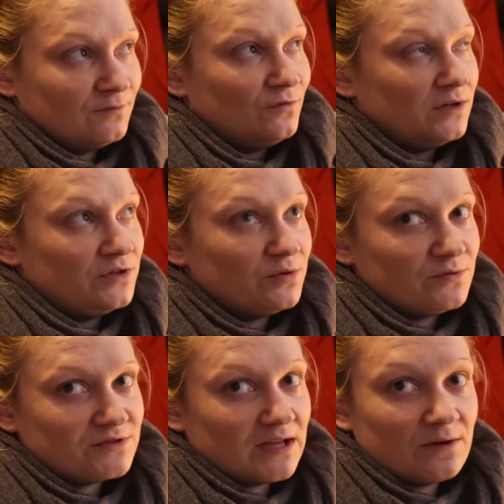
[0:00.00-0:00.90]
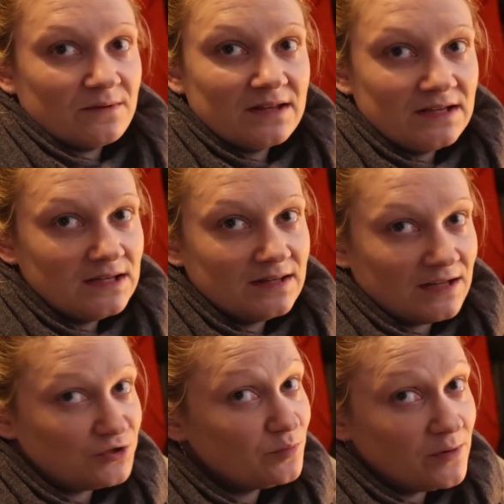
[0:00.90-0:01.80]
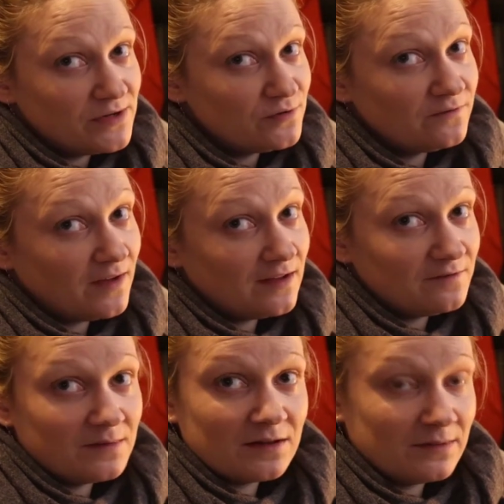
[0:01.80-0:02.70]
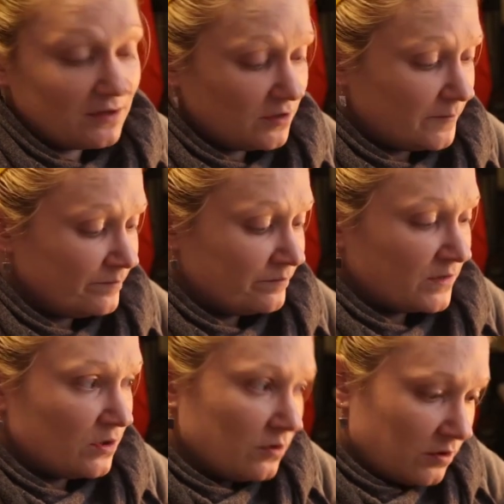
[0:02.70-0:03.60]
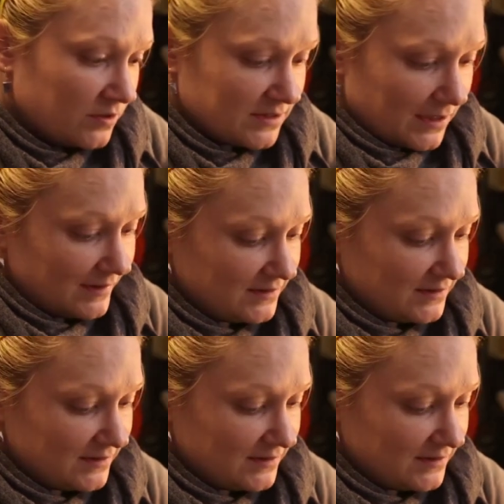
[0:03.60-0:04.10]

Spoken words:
run into it where it's like, I really need that 2.25mm hook size.